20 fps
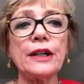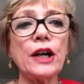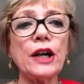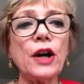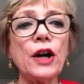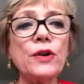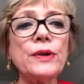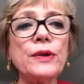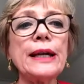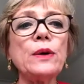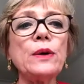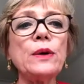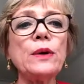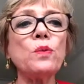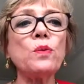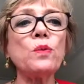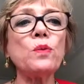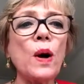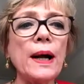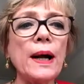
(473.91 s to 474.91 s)
and
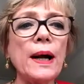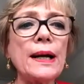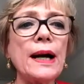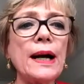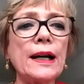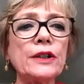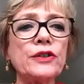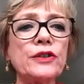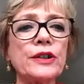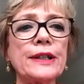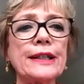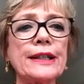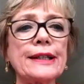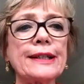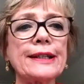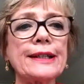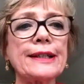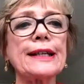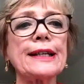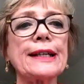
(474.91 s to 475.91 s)
only
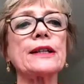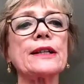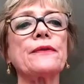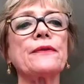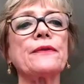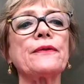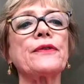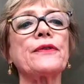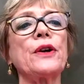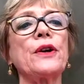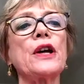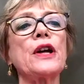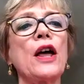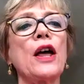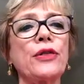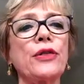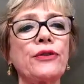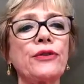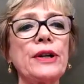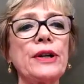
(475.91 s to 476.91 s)
106 of
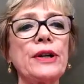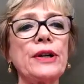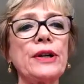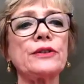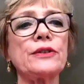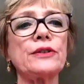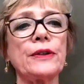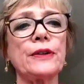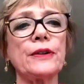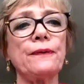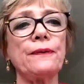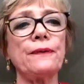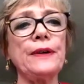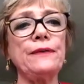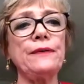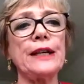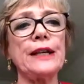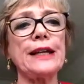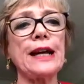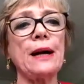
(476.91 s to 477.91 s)
those
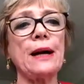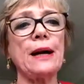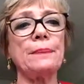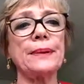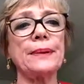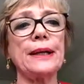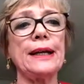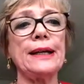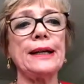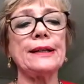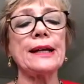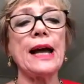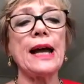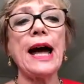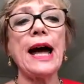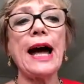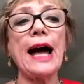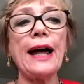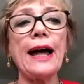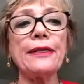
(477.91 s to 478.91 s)
350 companies
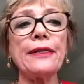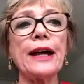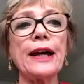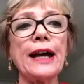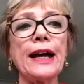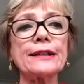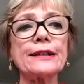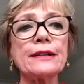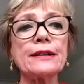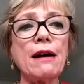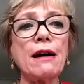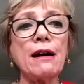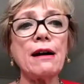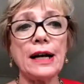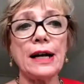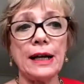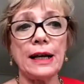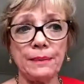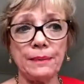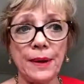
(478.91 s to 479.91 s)
at that
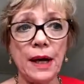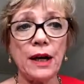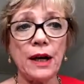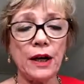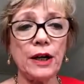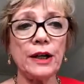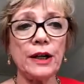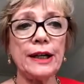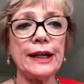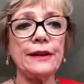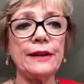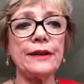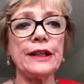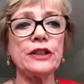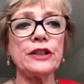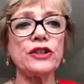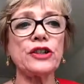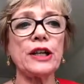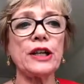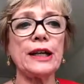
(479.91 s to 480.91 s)
time, earlier
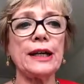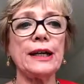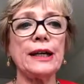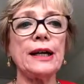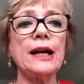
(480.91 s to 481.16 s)
this